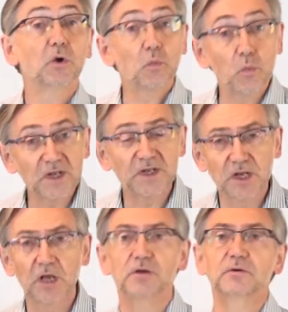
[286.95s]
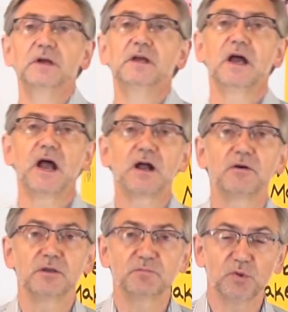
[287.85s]
We know how
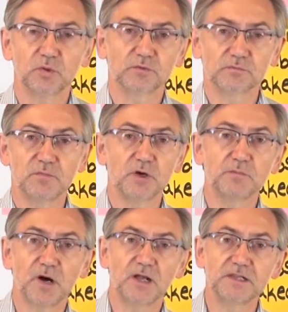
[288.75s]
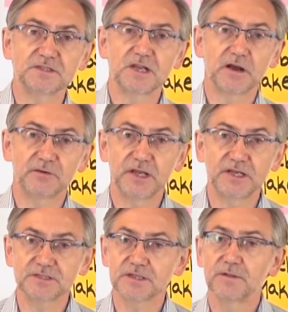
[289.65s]
important mobile is
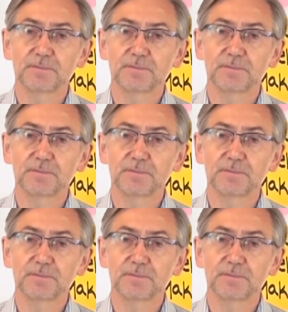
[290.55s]
nowadays,